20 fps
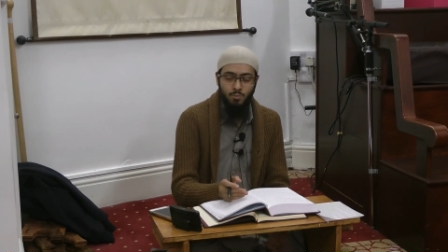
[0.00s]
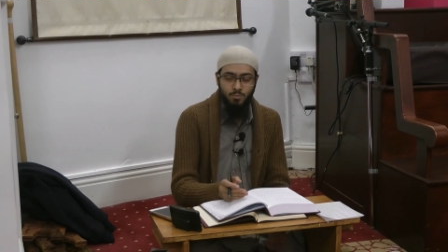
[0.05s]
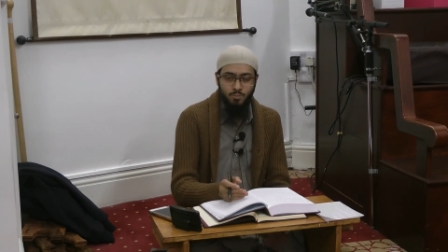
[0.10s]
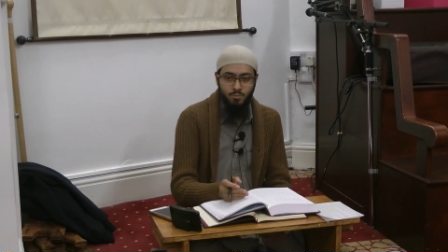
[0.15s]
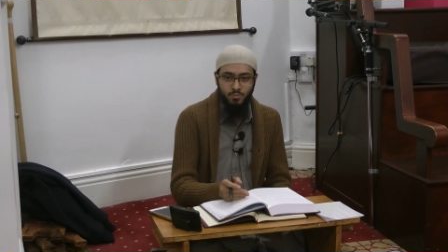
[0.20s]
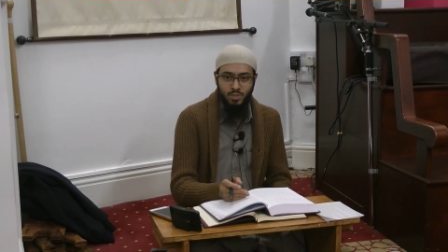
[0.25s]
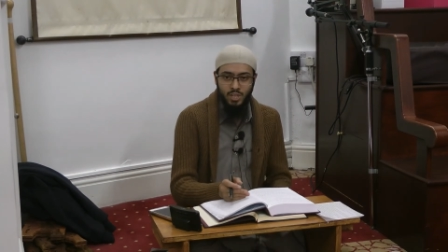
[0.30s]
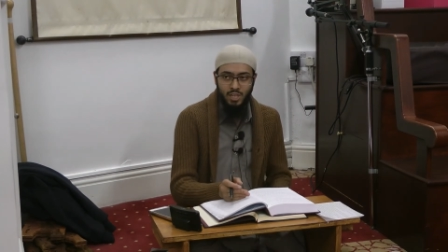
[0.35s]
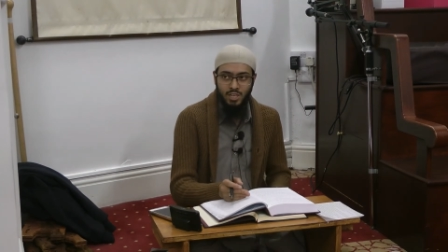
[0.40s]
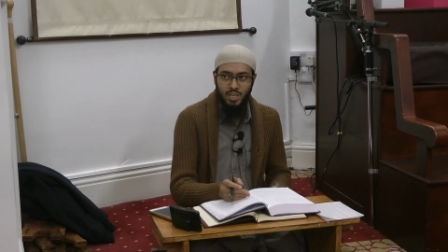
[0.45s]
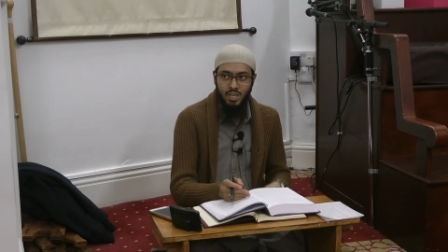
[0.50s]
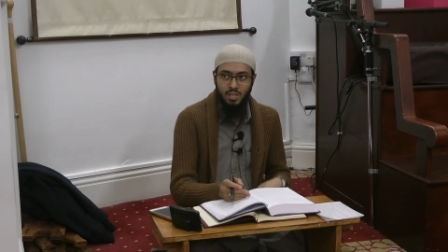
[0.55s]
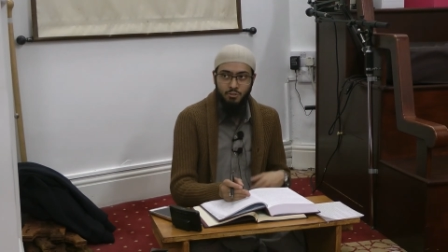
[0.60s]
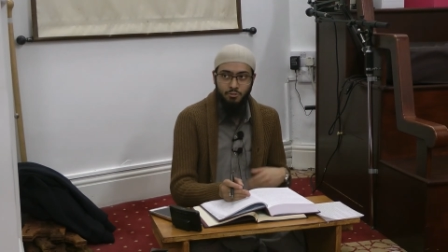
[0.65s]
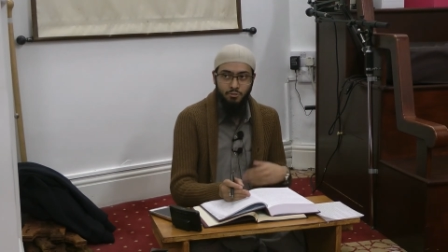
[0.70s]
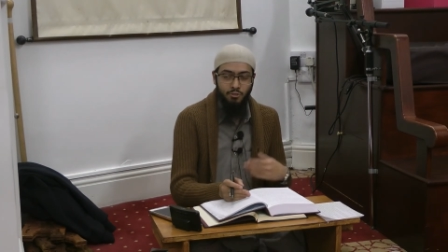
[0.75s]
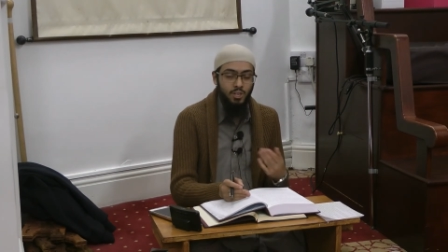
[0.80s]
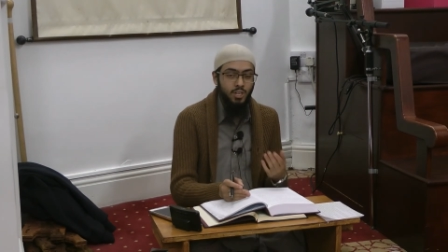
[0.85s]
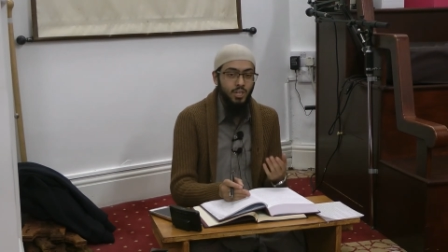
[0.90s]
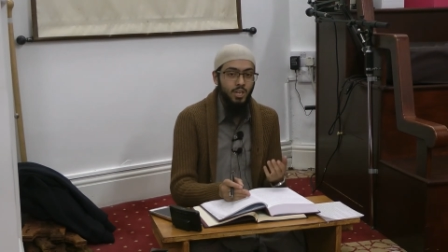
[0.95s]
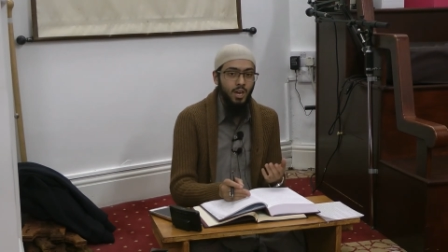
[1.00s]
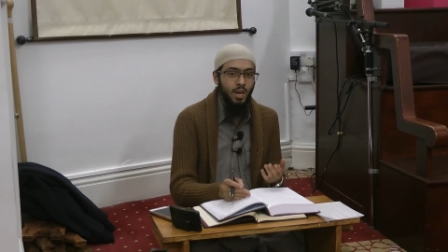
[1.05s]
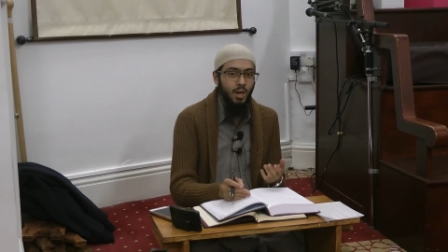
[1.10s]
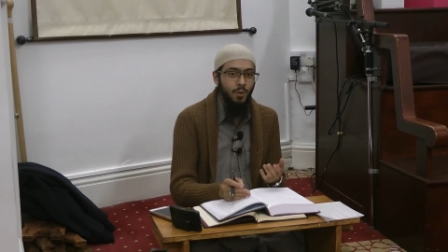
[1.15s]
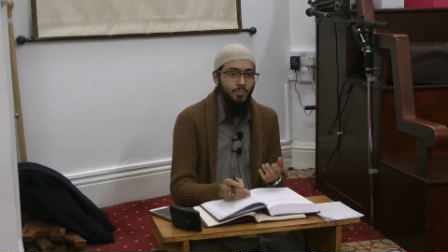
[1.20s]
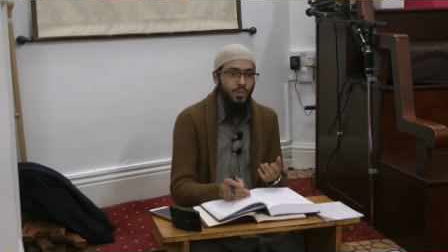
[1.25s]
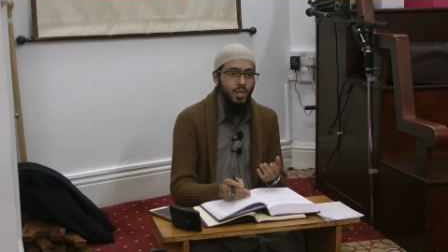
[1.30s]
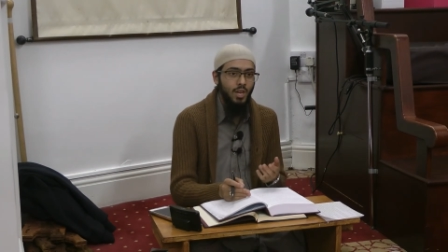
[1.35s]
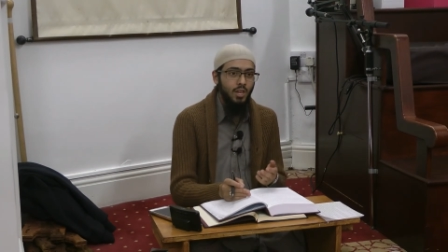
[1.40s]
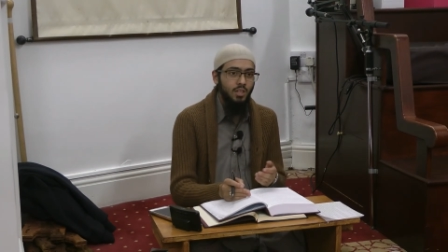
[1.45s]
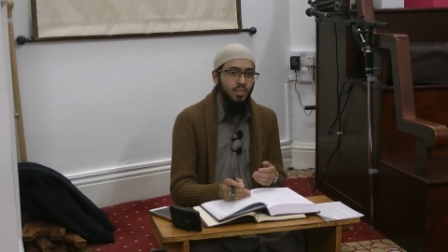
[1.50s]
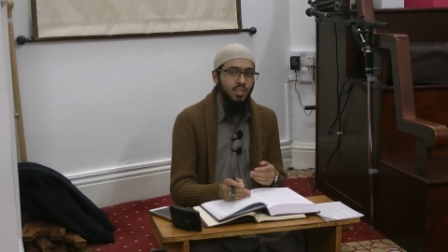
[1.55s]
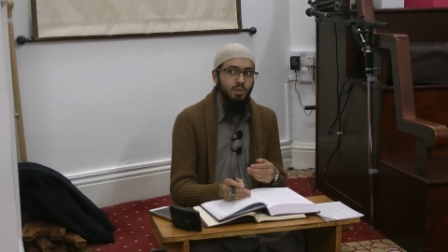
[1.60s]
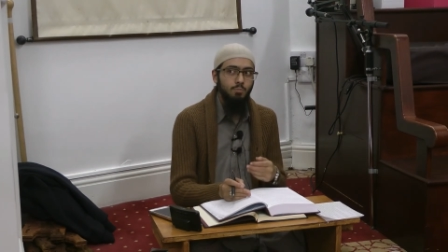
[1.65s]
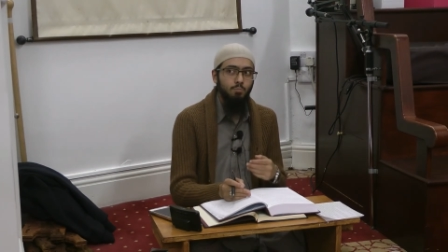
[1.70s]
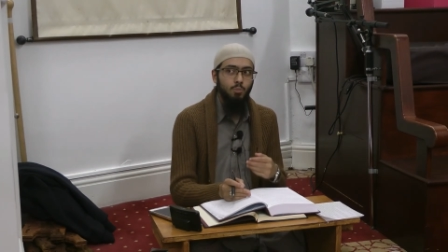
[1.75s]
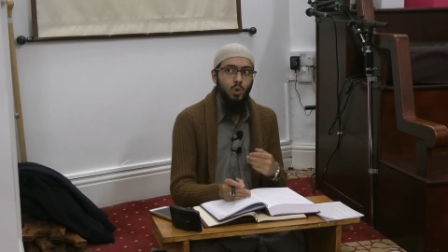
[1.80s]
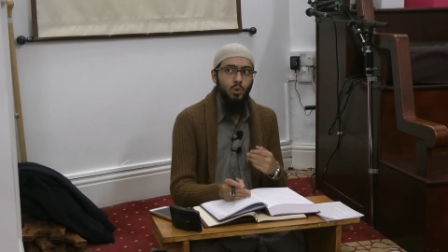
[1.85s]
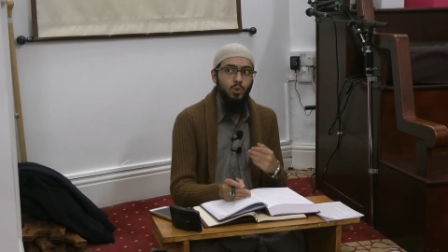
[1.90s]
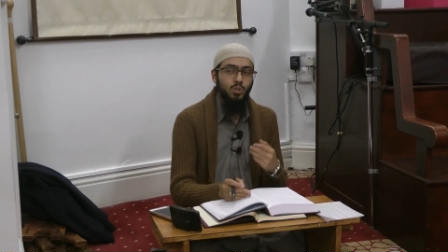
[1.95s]
the kayfiyah, the
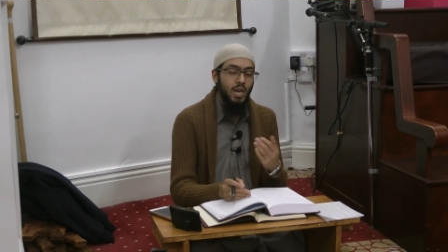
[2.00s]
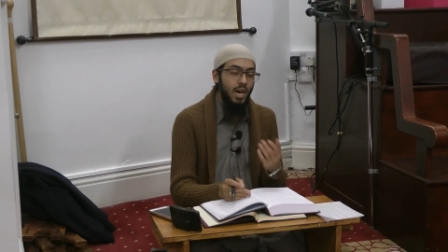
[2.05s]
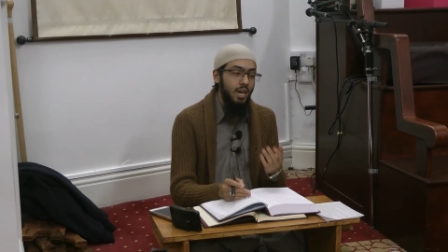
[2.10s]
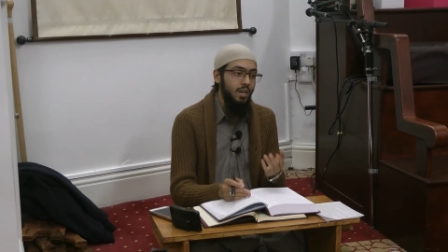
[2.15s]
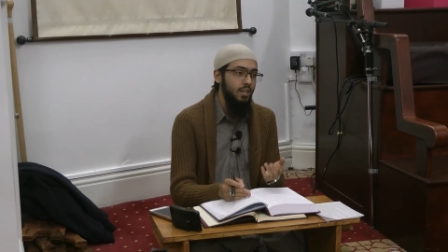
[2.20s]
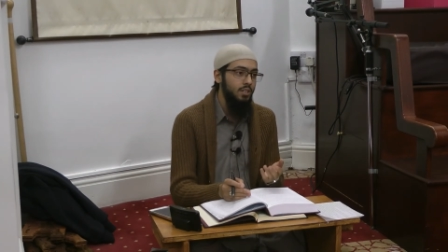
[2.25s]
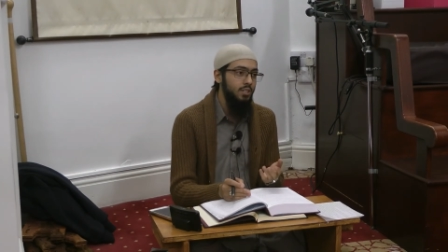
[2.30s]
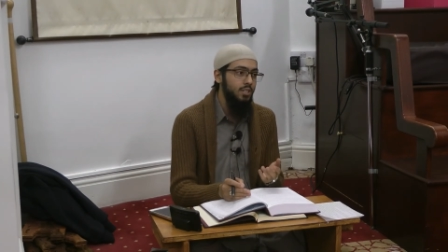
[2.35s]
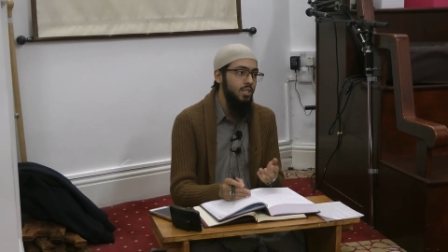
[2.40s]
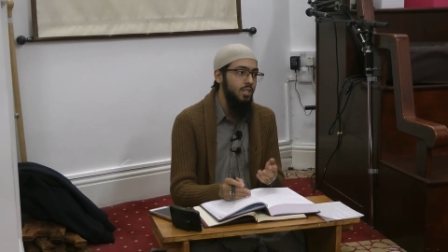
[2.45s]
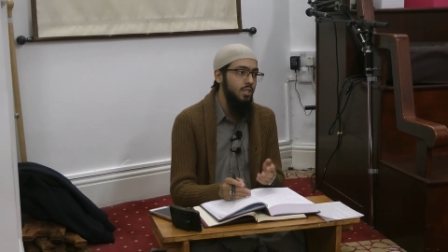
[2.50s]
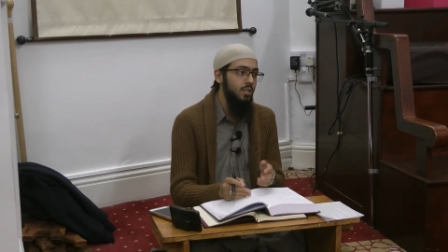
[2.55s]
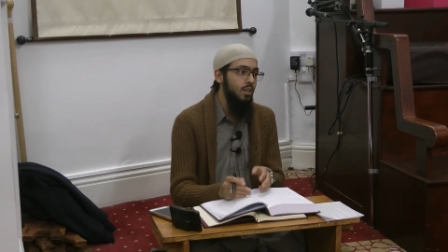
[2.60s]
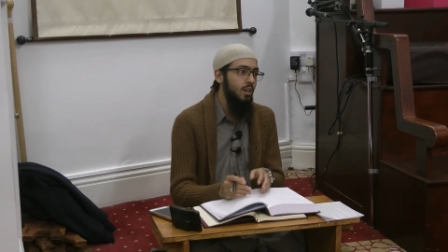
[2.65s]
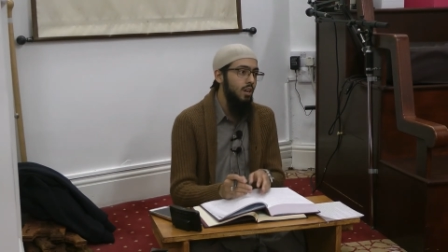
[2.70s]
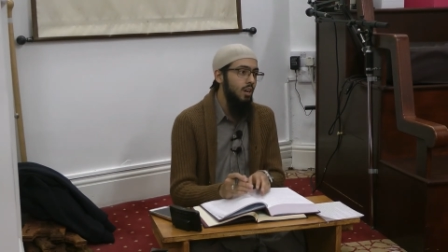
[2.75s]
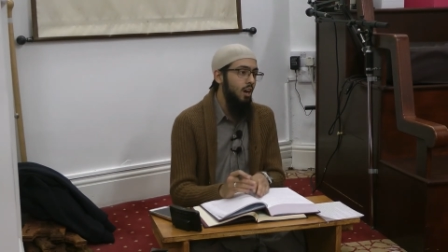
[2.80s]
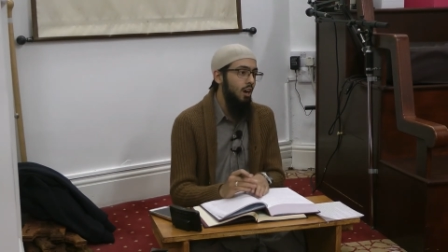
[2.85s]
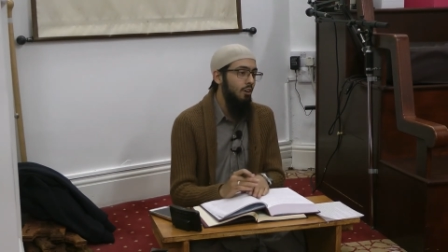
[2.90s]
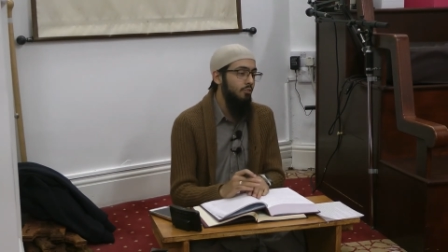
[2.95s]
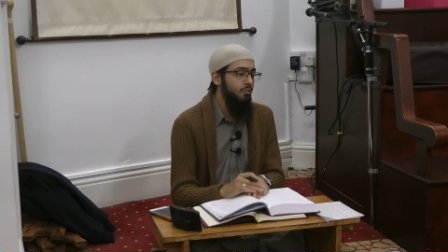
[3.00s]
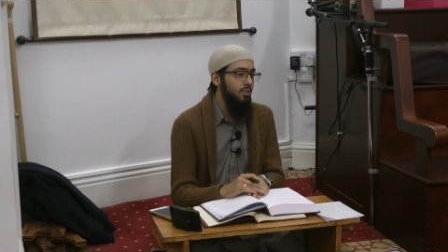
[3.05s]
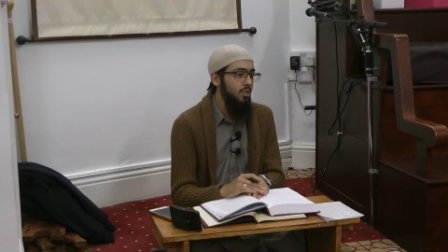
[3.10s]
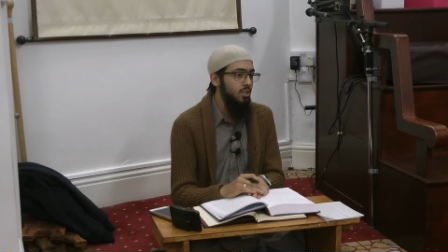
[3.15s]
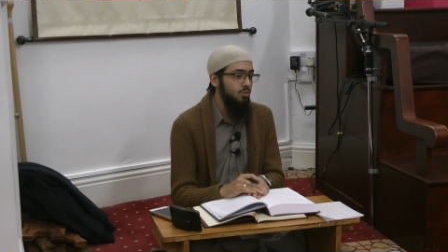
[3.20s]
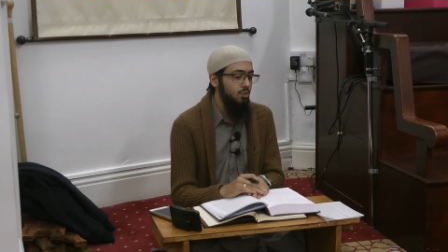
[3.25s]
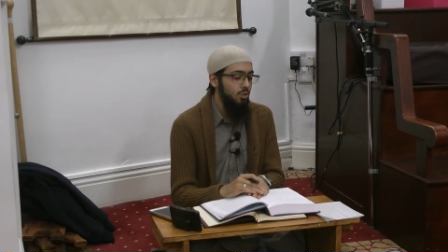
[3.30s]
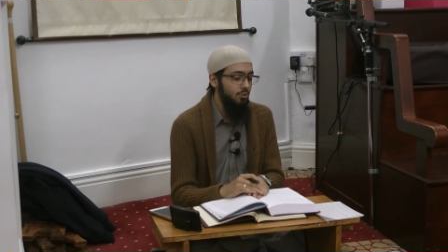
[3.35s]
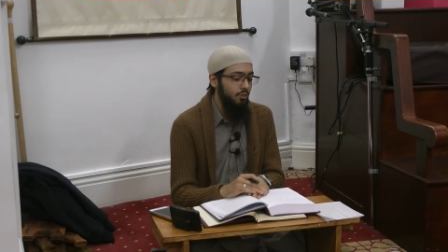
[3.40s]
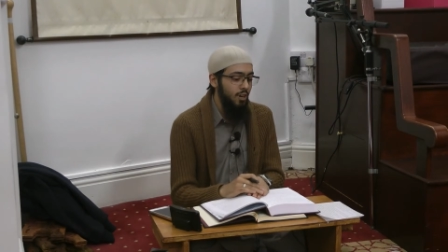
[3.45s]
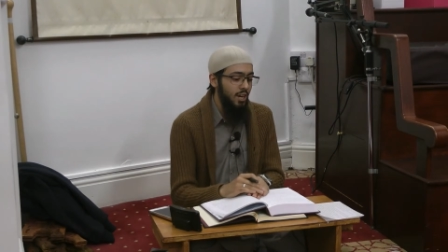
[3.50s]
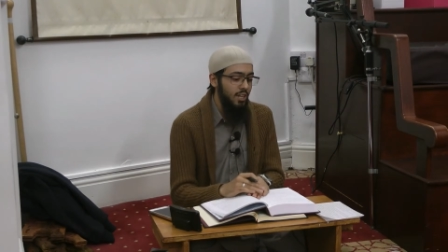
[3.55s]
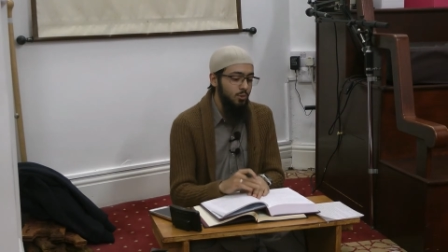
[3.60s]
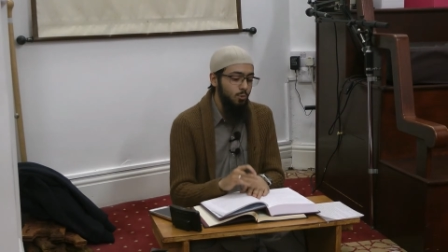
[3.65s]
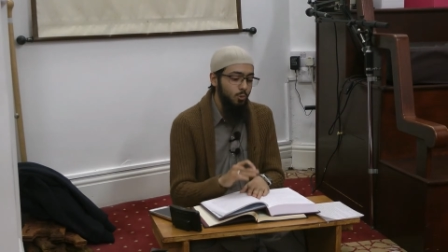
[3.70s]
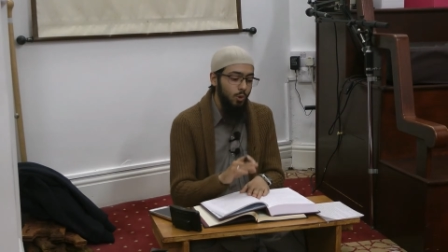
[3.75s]
modality of these sifat,